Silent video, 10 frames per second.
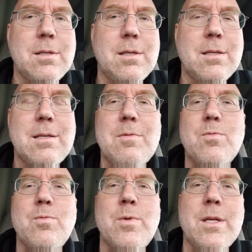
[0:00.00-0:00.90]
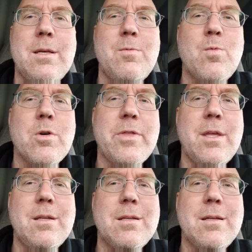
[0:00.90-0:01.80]
Is that really worth
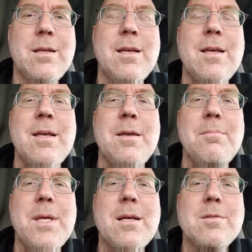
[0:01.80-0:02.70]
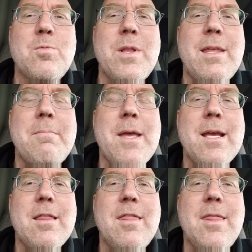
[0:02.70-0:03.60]
it? Because when they
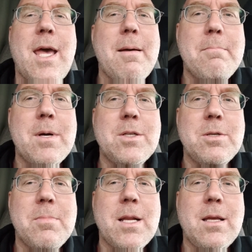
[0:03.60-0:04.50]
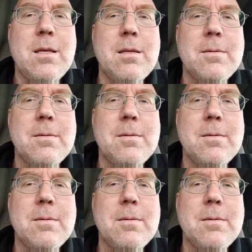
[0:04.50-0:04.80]
make that much money,